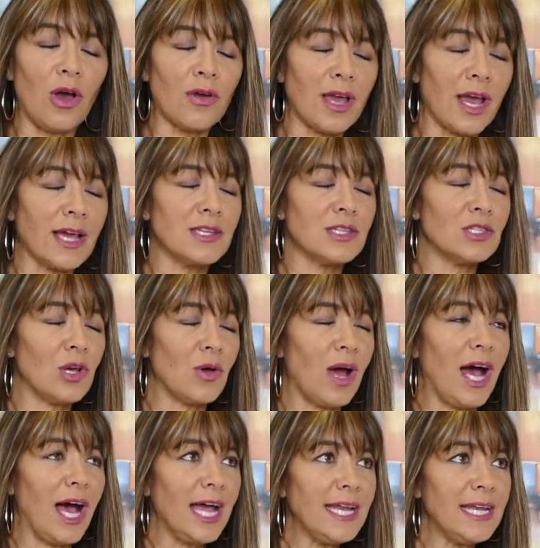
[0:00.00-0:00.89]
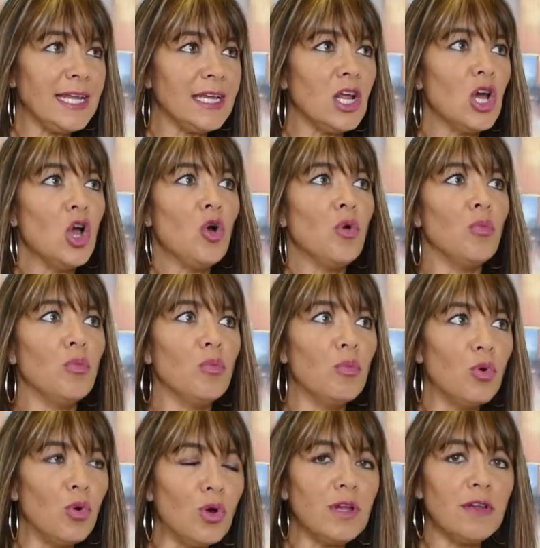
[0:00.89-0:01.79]
okay, so I need
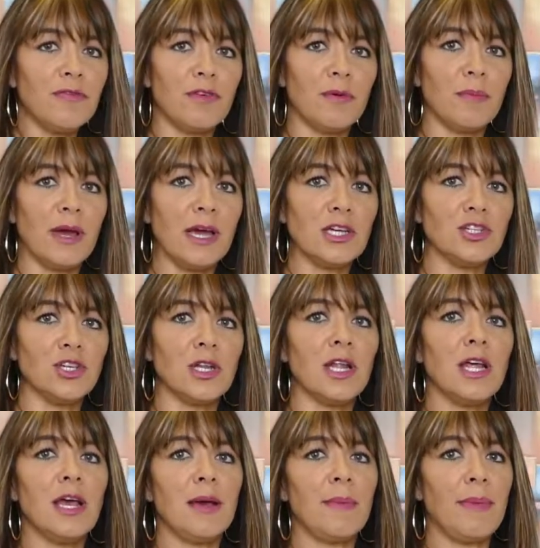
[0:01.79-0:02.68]
more information,